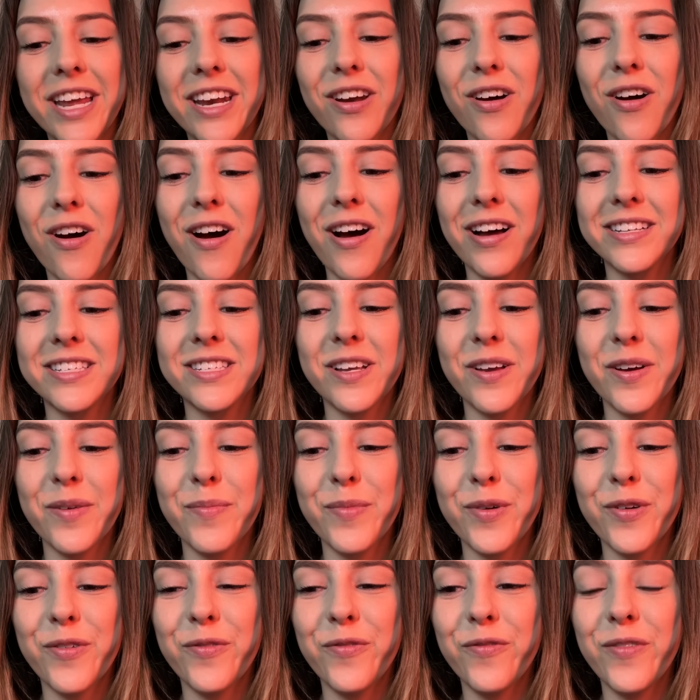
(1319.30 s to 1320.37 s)
an
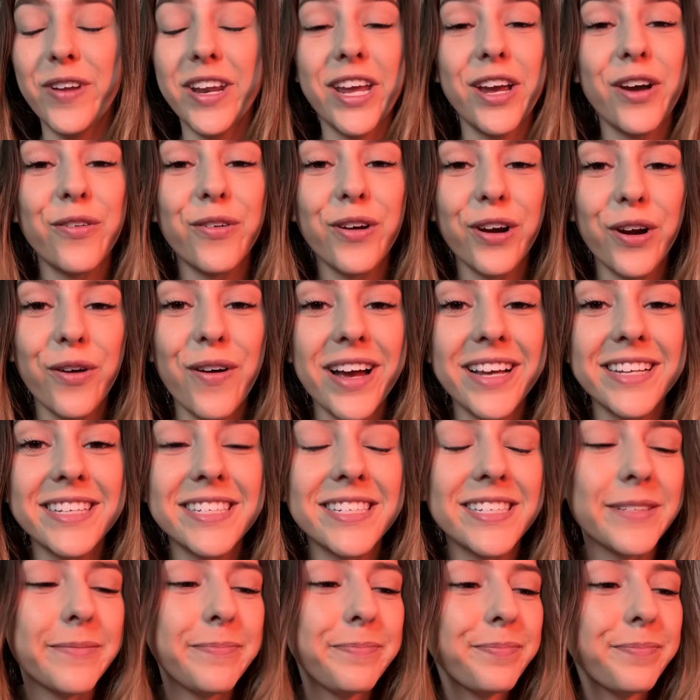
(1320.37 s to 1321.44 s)
awesome video
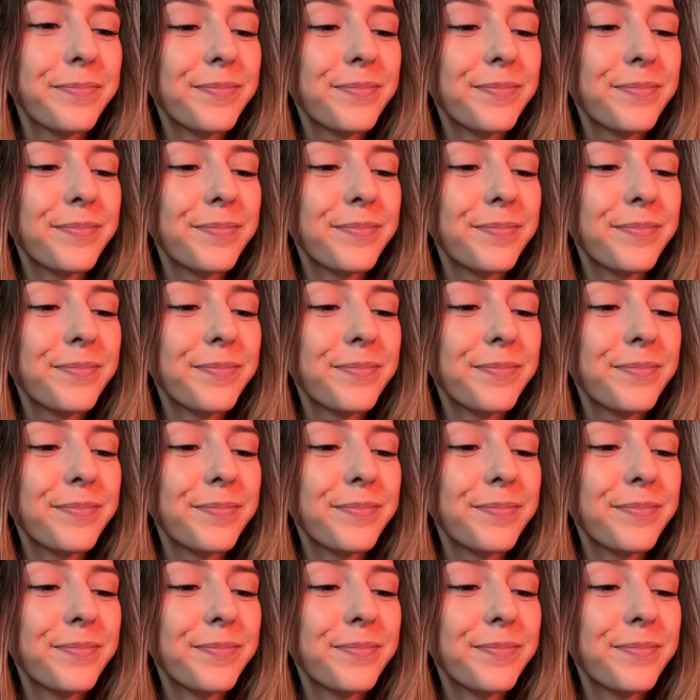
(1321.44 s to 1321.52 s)
request.